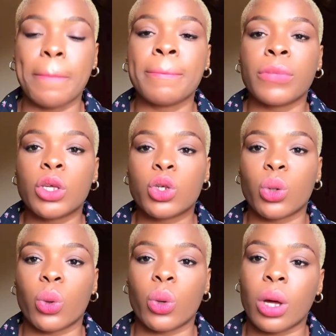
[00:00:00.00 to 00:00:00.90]

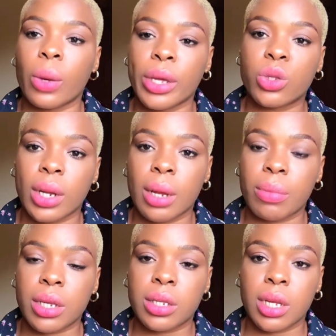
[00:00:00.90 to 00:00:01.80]
So I went to
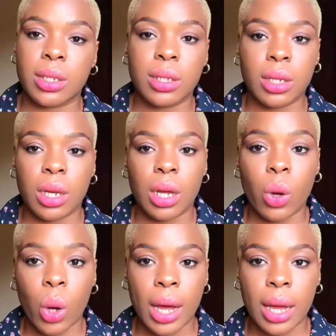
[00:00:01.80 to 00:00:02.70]
Anambra State,
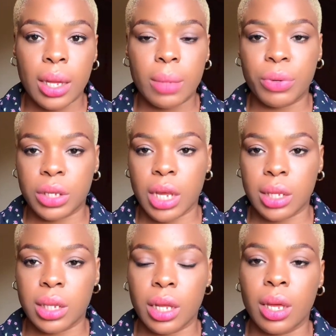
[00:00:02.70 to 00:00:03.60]
Oka
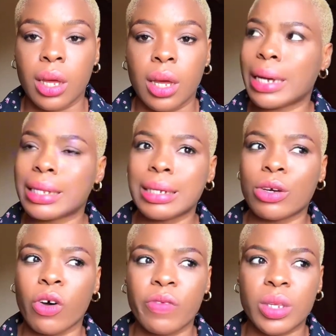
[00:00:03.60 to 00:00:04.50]
precisely. I think
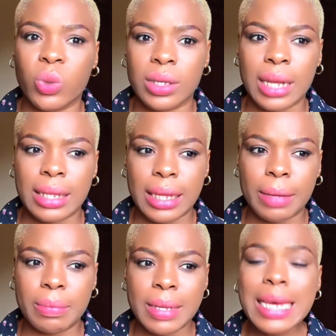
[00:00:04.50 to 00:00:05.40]
the office was at
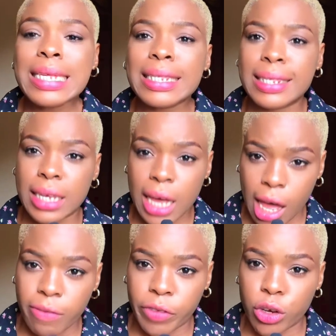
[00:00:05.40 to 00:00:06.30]
Zik
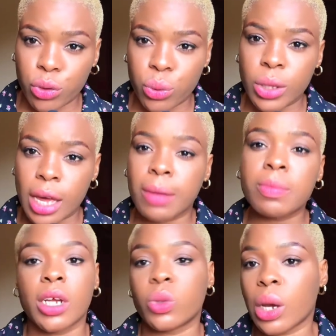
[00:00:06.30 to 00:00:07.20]
Avenue, yeah.
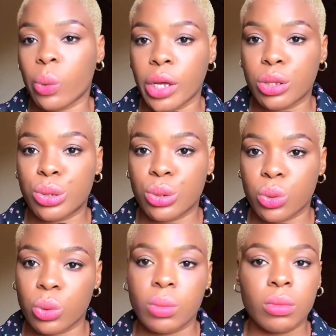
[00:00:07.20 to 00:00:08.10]
That is where I went to.